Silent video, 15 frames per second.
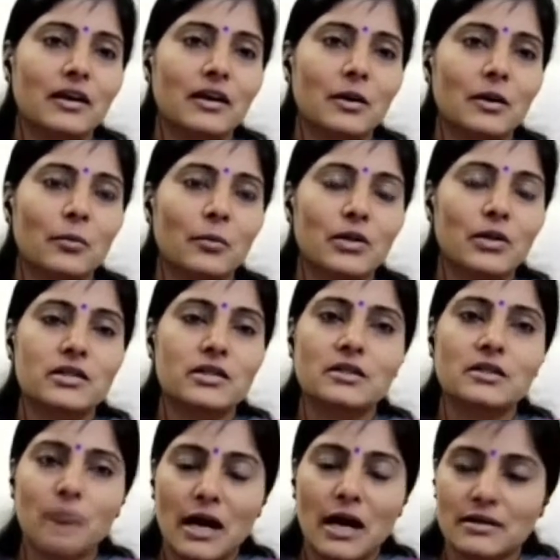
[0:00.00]
Political
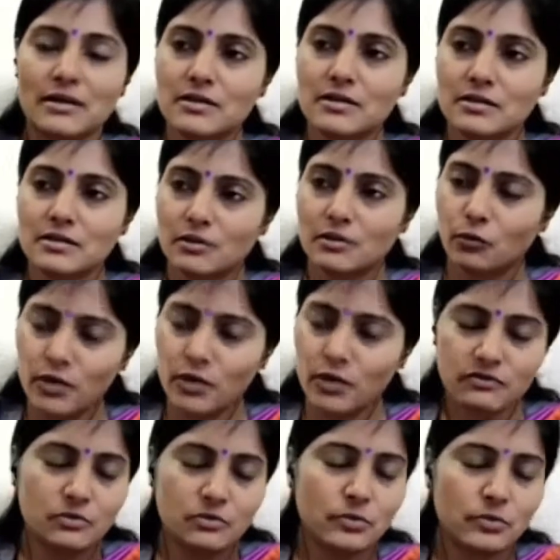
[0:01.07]
parties won't
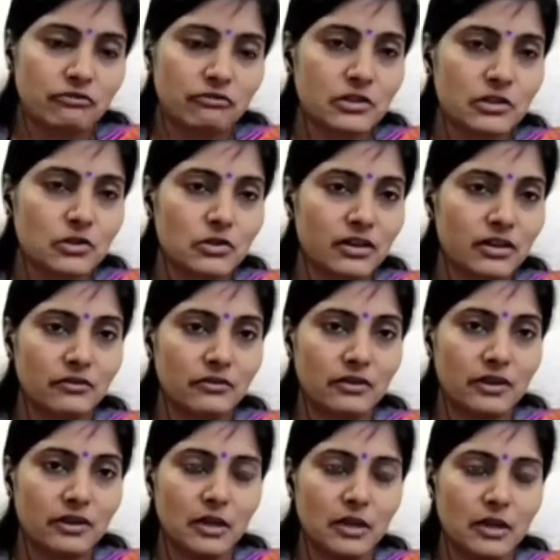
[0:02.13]
even prefer to give
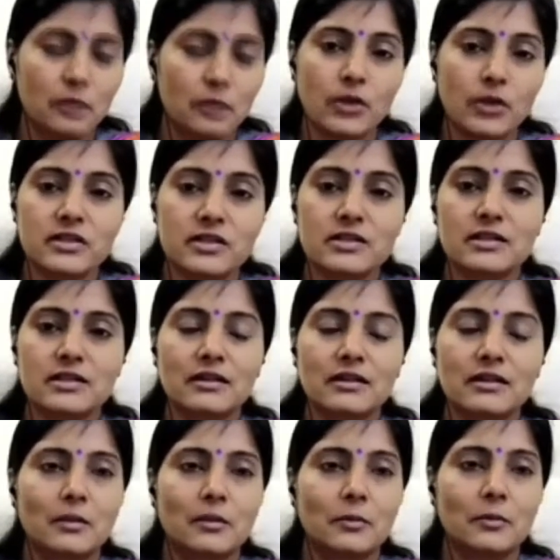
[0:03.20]
important
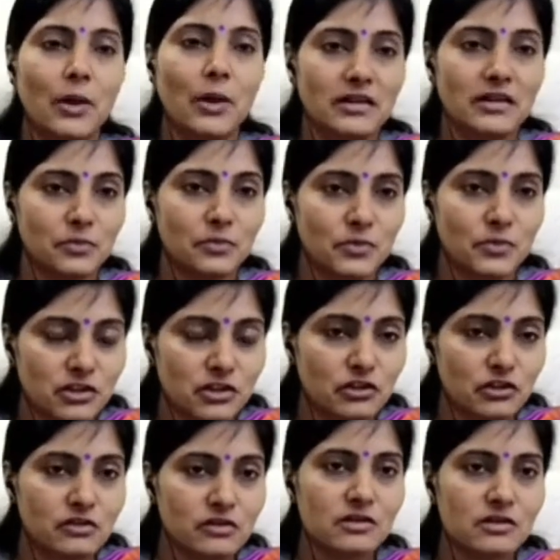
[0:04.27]
party
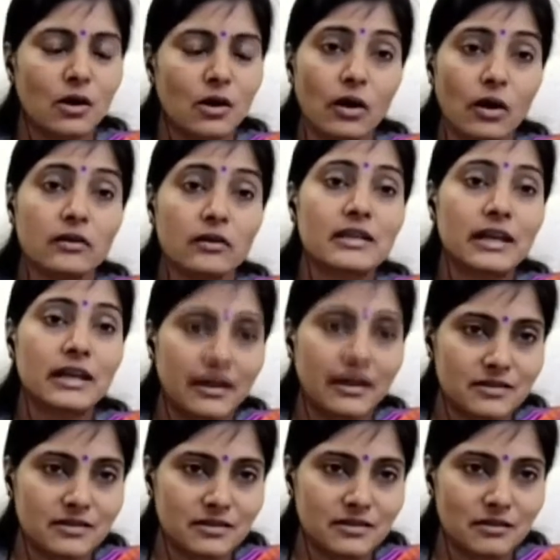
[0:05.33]
positions or
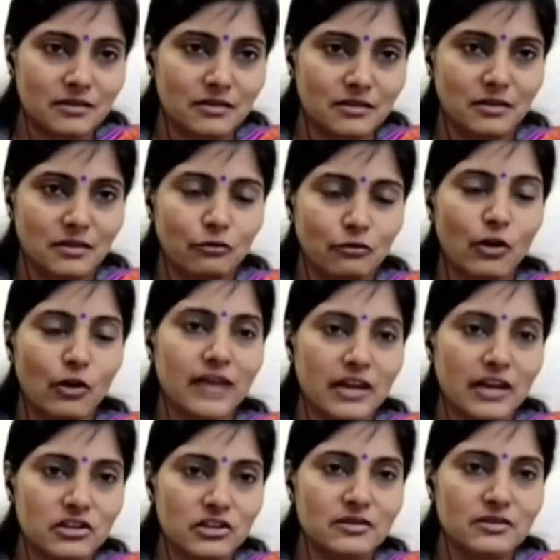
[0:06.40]
tickets for
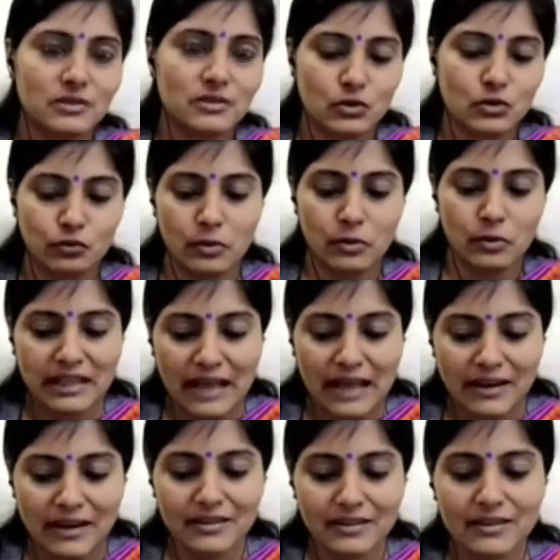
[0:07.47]
elections to women
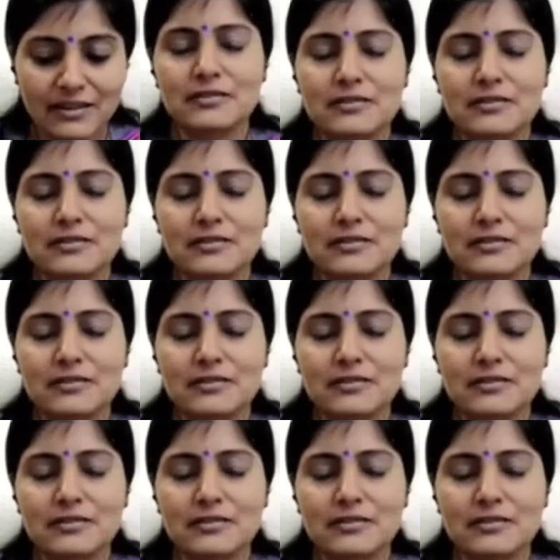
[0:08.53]
candidates.